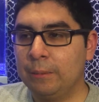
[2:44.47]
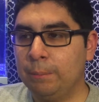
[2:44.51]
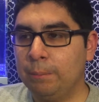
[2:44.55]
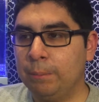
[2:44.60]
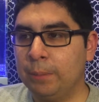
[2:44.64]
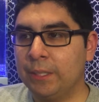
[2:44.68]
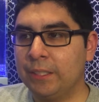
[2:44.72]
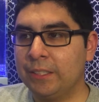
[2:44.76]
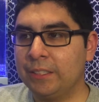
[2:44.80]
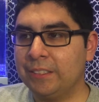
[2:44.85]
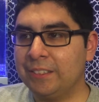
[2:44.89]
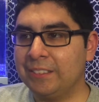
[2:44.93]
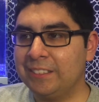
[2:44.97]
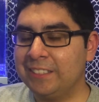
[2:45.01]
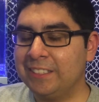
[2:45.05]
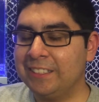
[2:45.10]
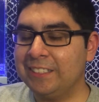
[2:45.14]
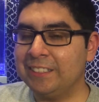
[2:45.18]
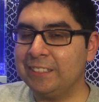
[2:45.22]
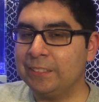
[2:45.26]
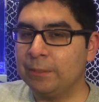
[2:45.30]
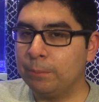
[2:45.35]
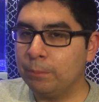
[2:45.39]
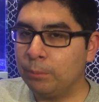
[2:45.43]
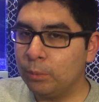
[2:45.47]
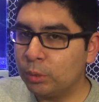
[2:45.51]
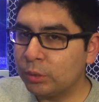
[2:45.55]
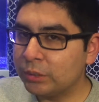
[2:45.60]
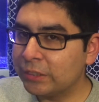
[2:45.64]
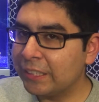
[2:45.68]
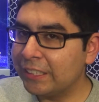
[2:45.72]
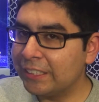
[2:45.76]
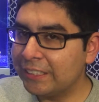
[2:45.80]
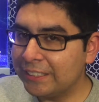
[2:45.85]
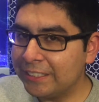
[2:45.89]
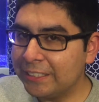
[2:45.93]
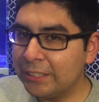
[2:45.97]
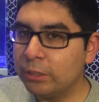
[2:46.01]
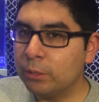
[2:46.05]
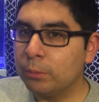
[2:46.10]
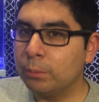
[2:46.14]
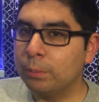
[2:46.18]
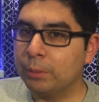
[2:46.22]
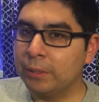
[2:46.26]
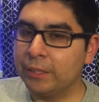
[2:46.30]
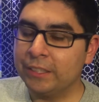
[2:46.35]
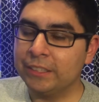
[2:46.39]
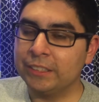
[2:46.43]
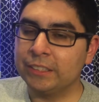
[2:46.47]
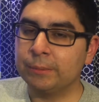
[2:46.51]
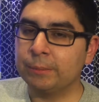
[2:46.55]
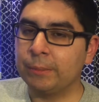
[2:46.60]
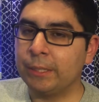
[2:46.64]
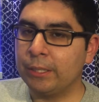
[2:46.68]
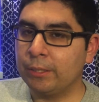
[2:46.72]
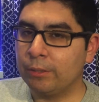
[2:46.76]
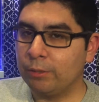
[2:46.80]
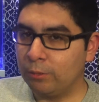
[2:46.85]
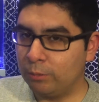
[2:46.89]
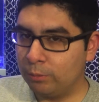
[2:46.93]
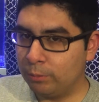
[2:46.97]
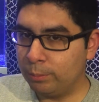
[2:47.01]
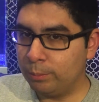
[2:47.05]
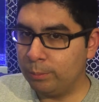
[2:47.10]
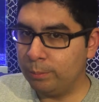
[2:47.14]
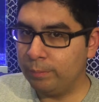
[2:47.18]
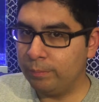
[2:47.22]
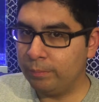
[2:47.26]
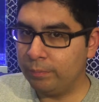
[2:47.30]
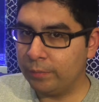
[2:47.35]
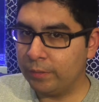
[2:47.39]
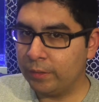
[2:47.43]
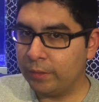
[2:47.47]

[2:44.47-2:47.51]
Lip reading: but this is the most ideal place in my home